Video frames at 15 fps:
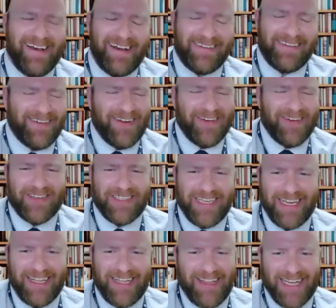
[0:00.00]
don't know if there's
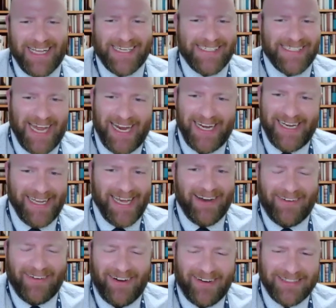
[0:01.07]
anything exciting.
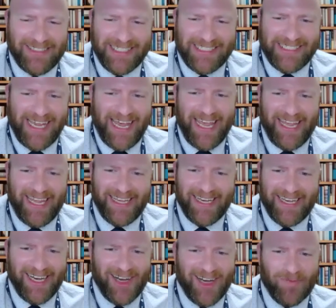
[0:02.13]
I'll just say,
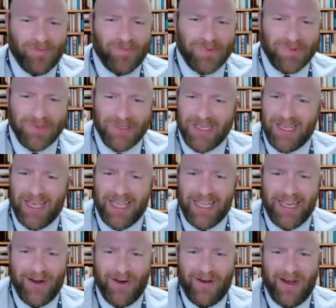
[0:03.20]
I'm
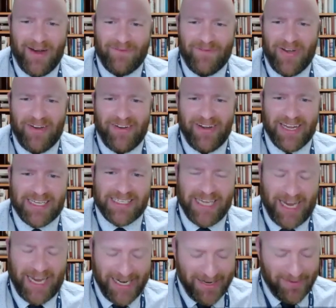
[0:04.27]
very
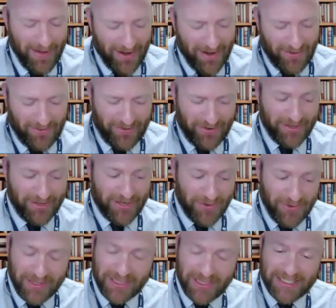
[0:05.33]
excited about
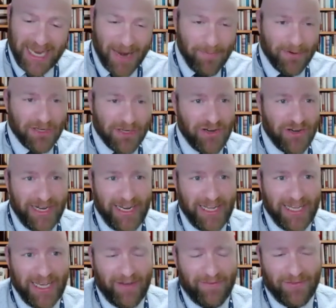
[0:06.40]
doing this type of
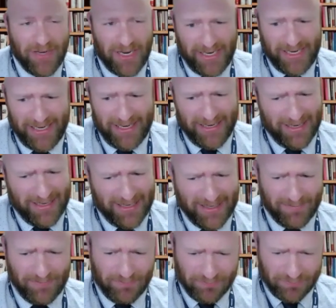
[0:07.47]
training. I've done it.
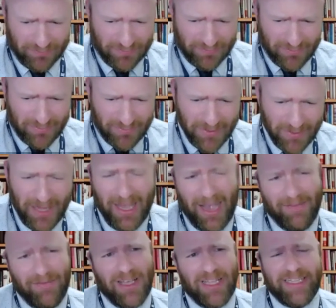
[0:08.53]

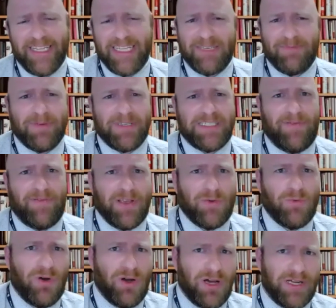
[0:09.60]
I've done this specific
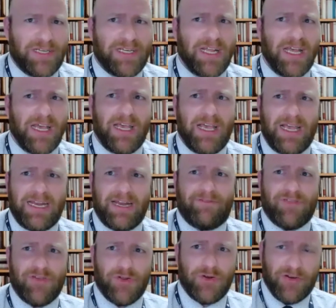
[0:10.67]
one in a
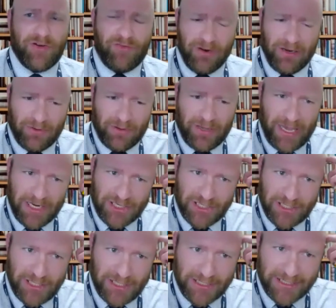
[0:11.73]
few different
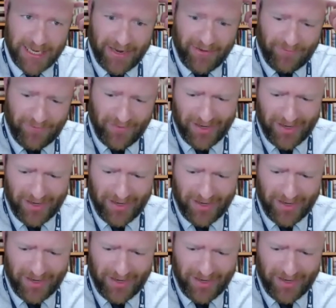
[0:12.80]
locations. I've